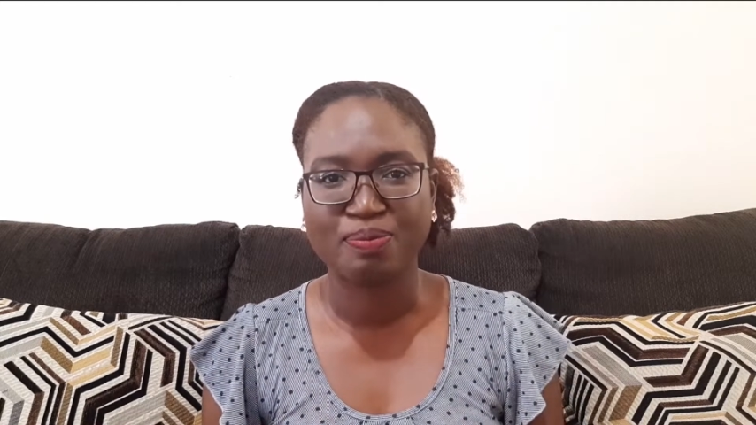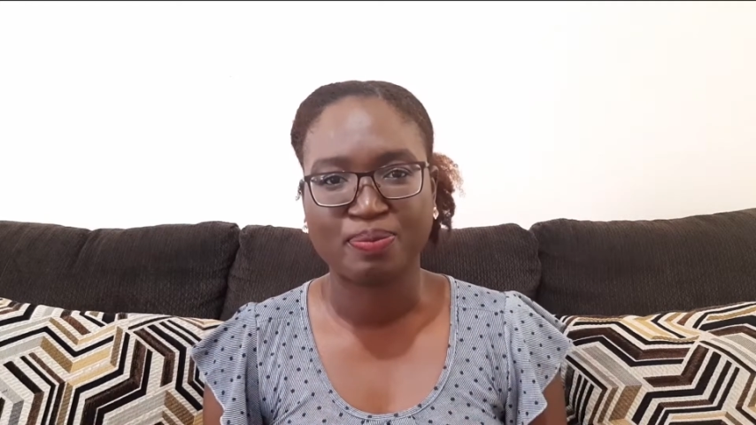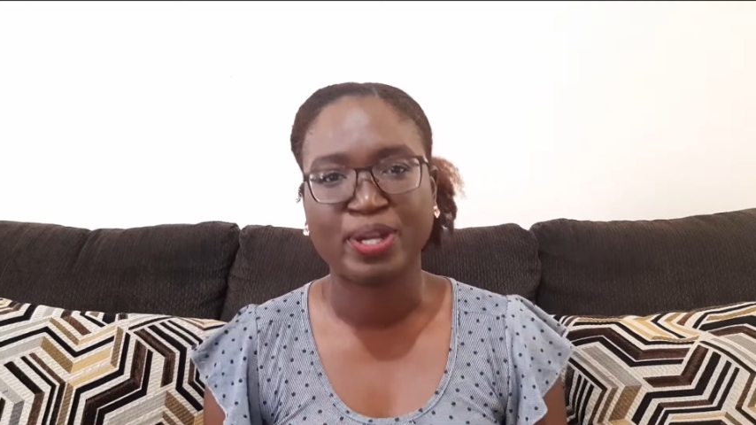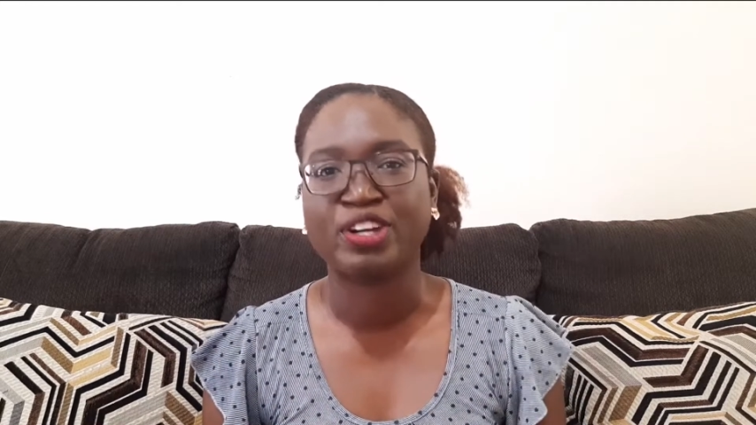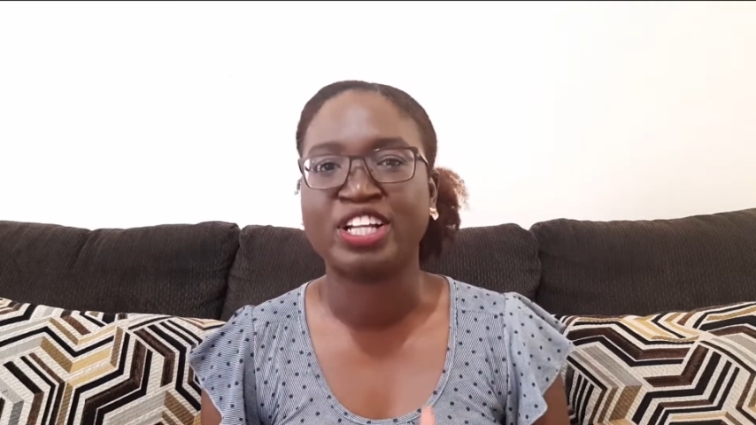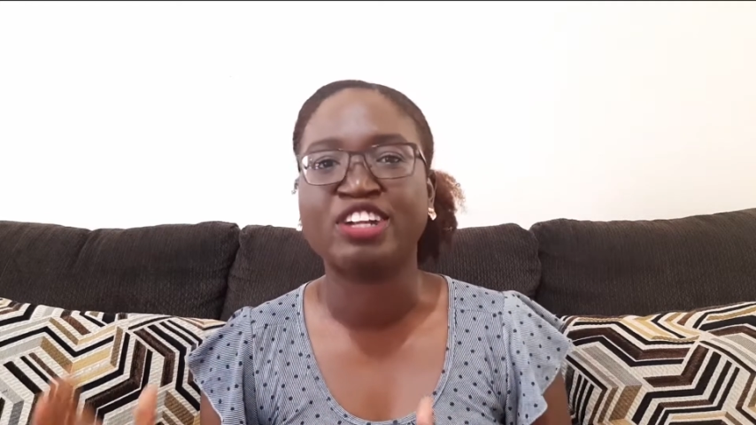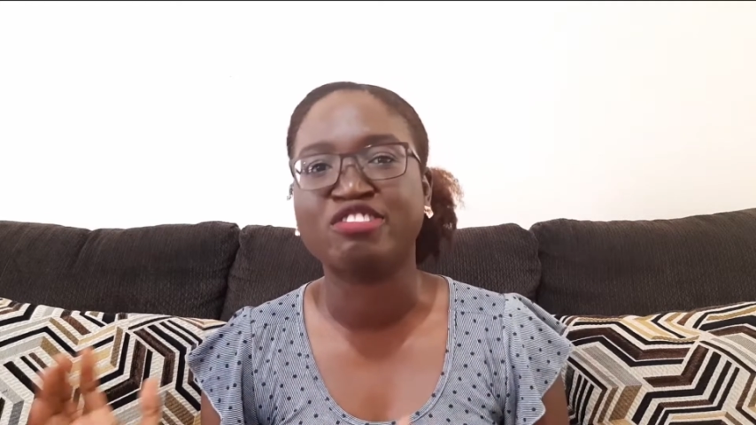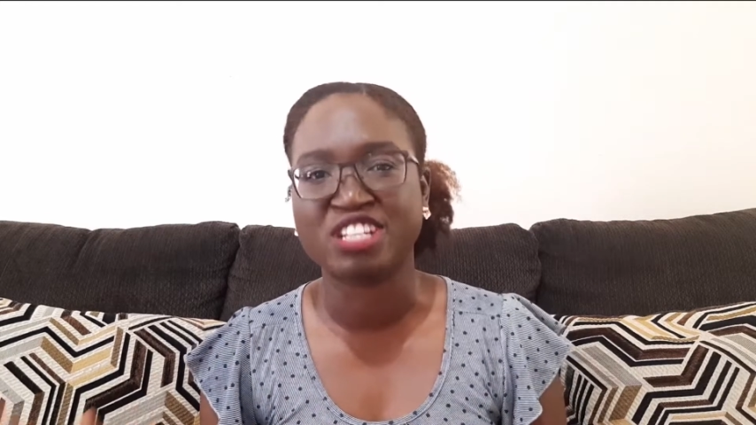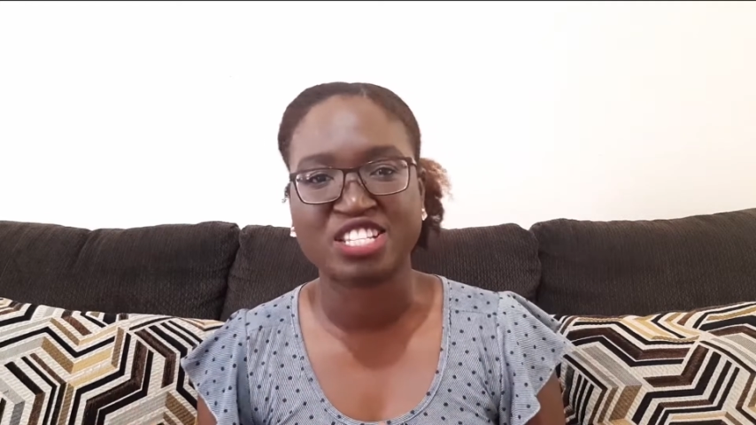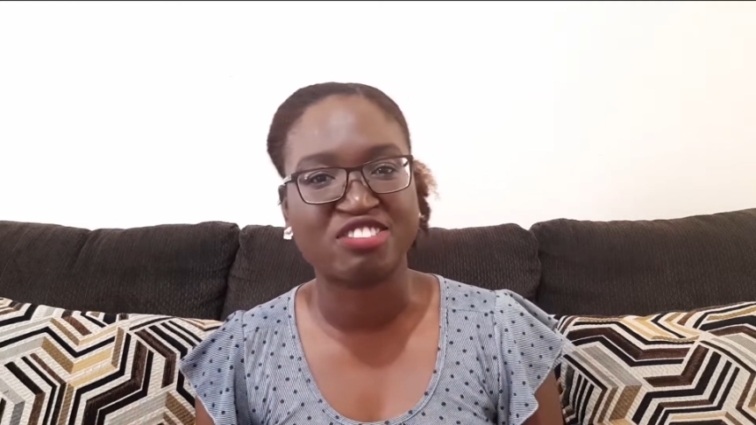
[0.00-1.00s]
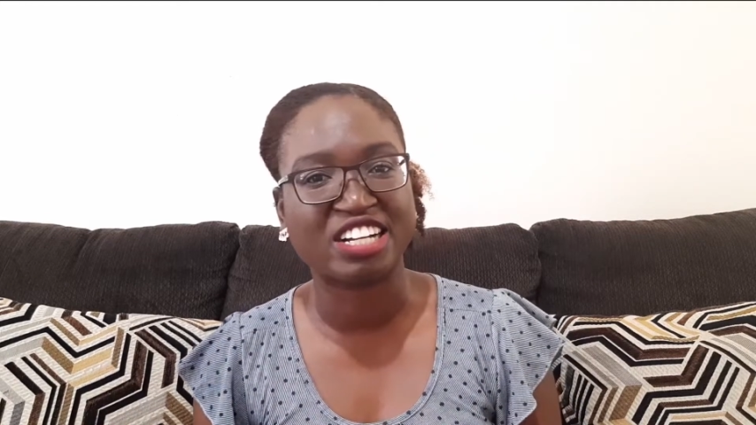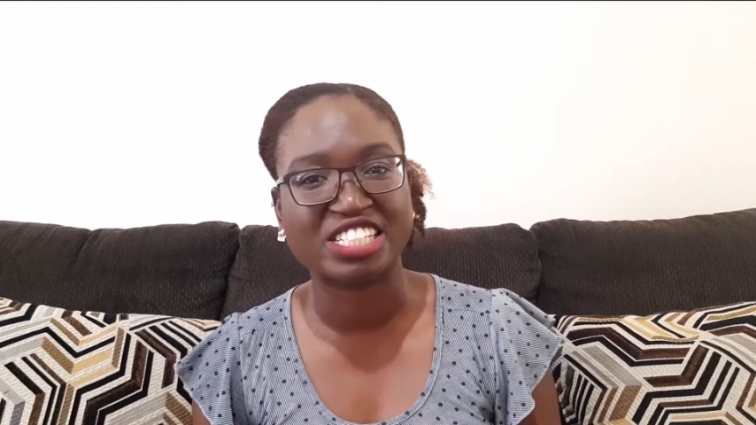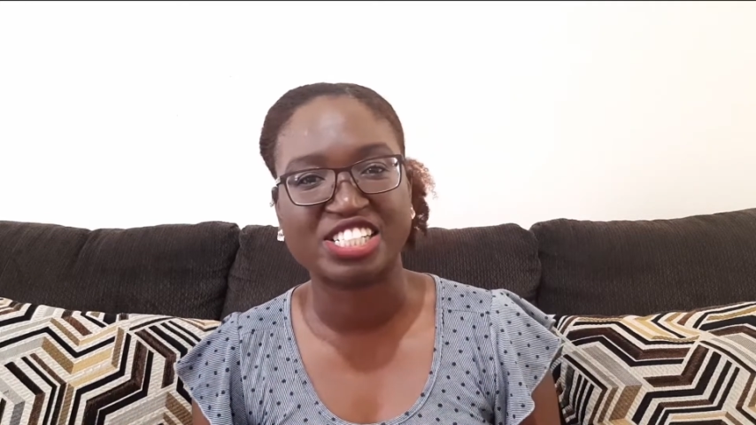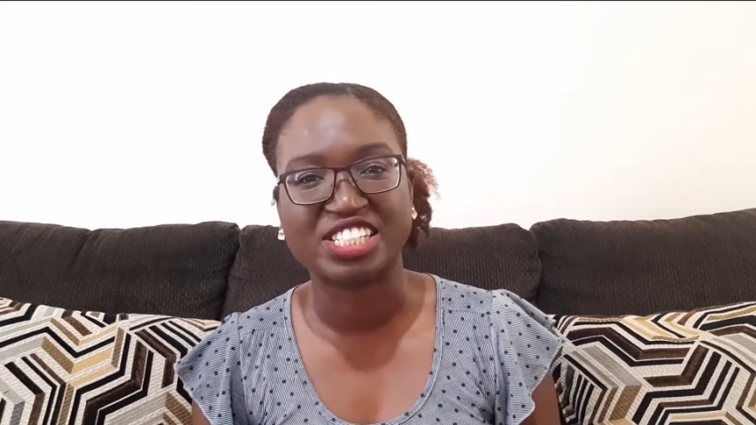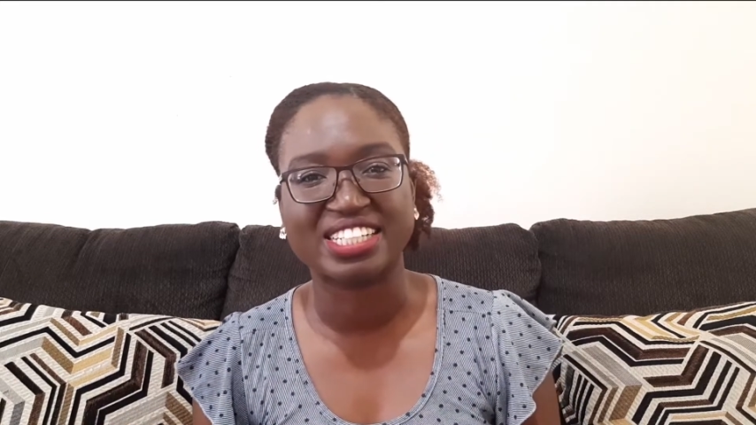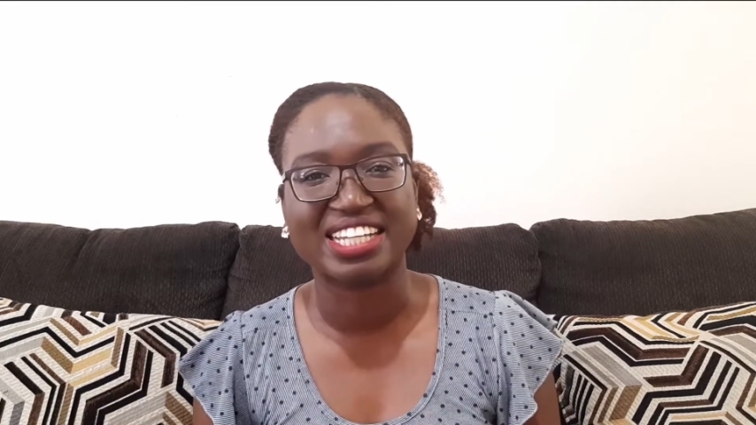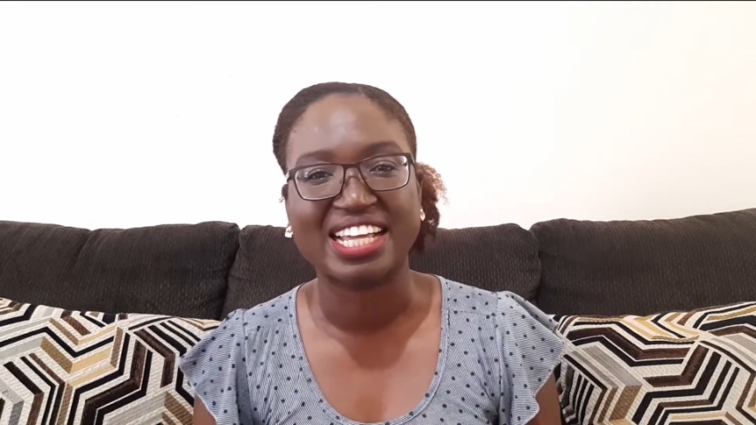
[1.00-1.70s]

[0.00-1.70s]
burial, and resurrection.